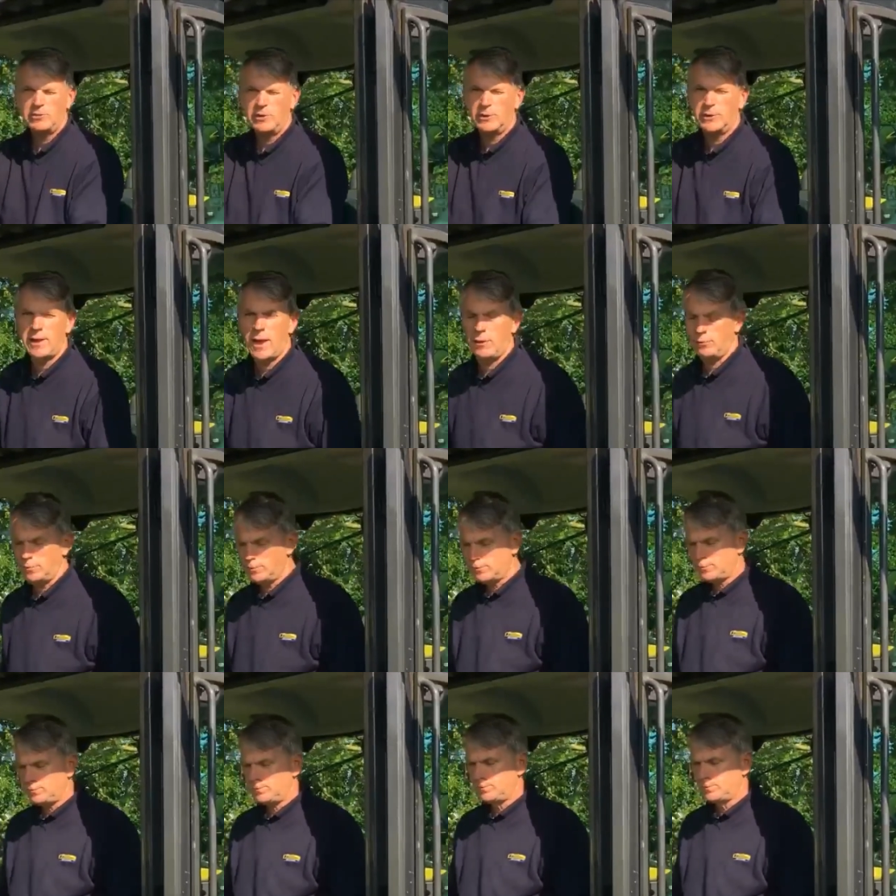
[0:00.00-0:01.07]
in and out.
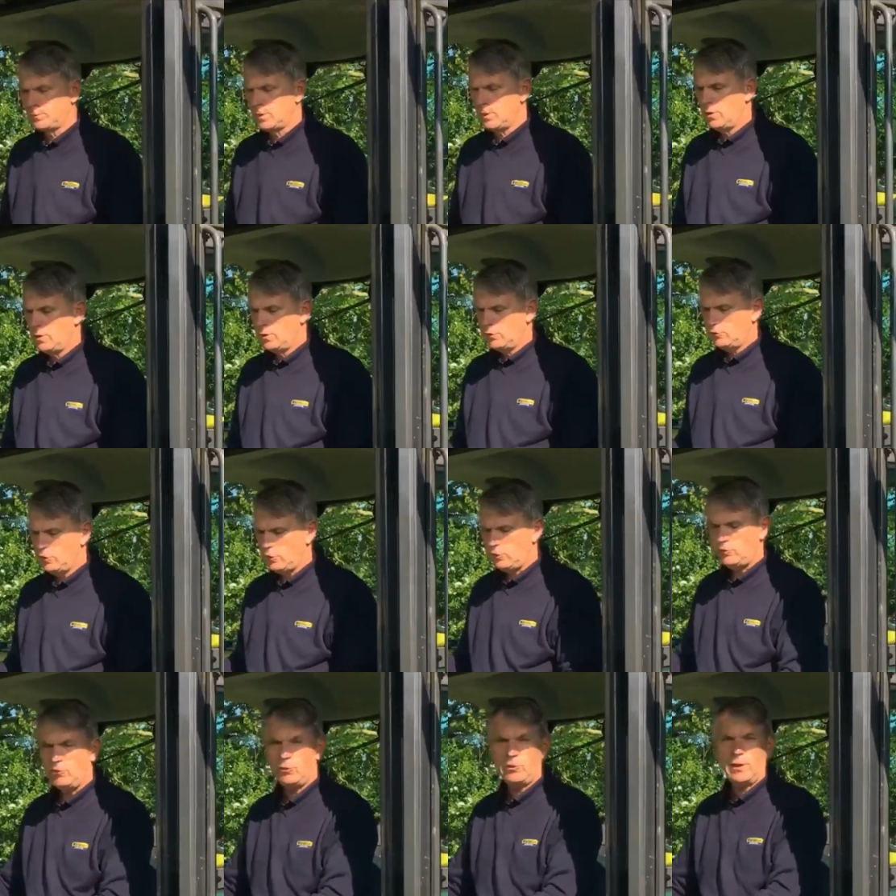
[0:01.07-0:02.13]
So you
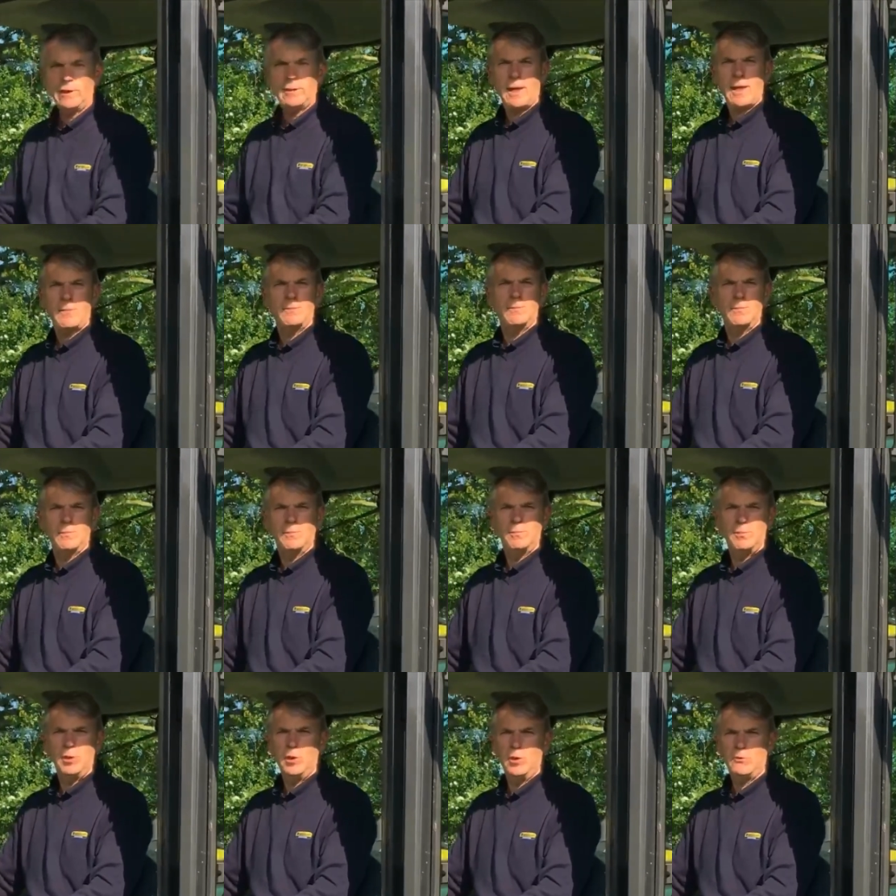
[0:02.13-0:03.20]
should get that
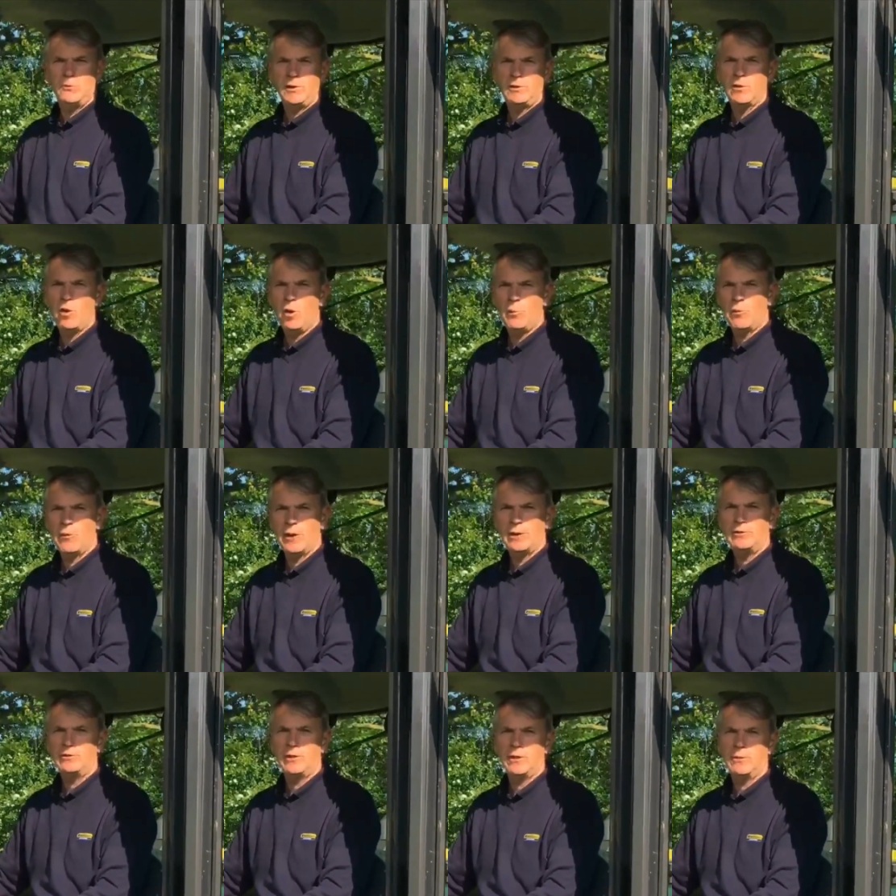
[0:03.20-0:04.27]
perfect
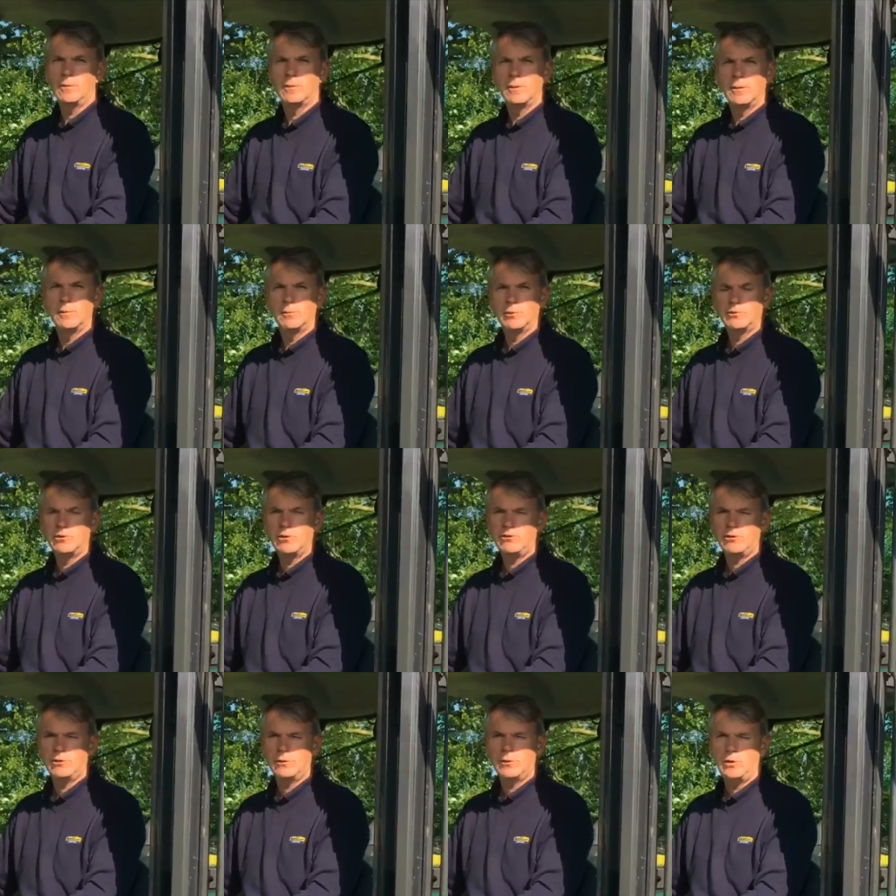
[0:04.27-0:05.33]
operating
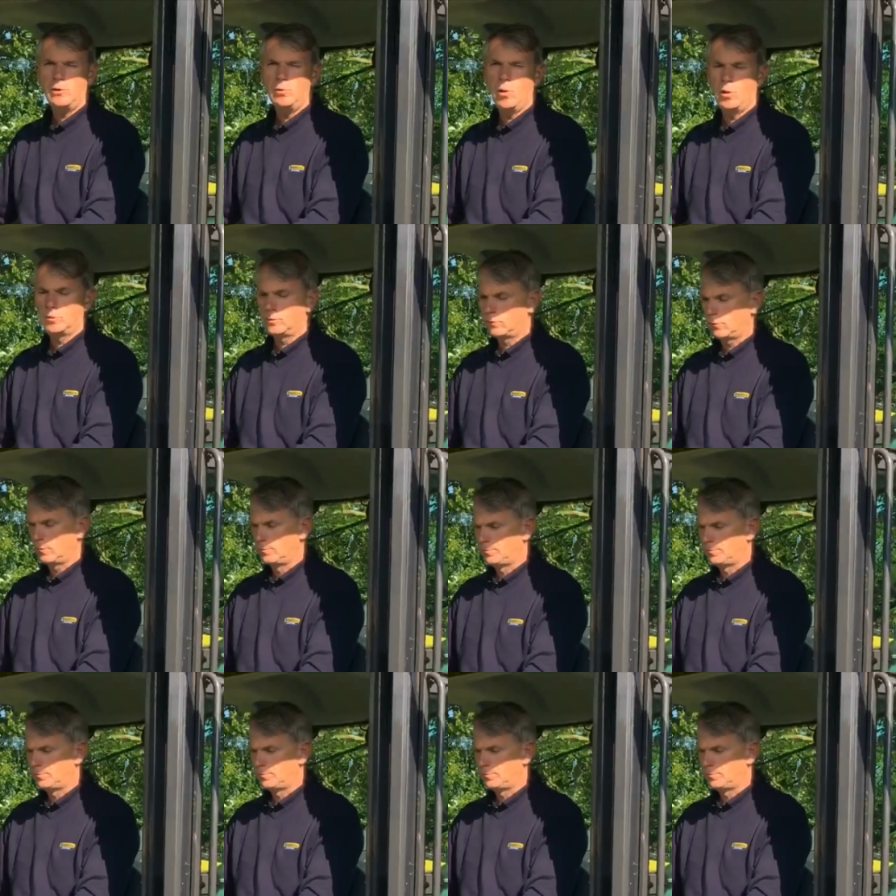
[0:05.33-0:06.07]
position that you want.